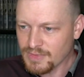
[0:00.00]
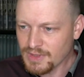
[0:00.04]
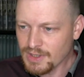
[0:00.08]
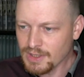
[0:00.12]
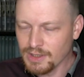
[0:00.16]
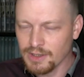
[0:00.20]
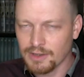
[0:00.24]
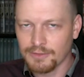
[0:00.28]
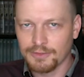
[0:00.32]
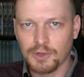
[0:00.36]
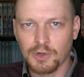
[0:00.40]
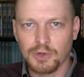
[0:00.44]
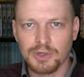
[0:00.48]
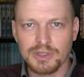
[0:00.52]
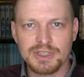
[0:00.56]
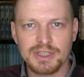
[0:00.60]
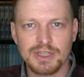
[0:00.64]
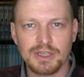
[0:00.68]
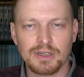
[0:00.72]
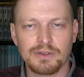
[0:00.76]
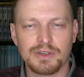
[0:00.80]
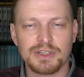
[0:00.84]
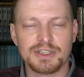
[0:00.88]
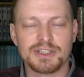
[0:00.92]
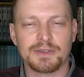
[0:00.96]
Of course,
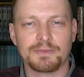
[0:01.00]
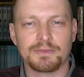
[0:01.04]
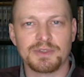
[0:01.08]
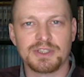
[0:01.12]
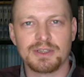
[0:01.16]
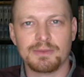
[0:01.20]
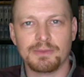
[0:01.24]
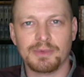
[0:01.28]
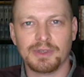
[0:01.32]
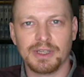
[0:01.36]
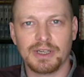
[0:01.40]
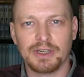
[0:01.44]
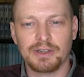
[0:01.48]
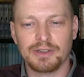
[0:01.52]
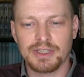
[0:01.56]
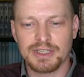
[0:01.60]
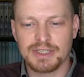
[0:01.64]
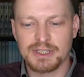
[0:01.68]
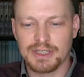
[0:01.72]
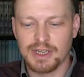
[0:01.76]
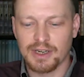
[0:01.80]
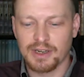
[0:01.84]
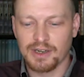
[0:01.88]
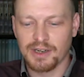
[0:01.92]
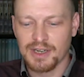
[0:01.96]
there is some similarities
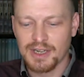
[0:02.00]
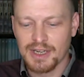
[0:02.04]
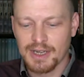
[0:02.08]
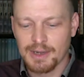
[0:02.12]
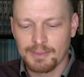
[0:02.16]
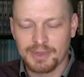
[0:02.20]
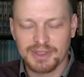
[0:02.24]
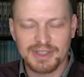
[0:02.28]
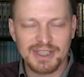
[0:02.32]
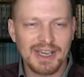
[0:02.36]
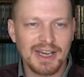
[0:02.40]
there, but the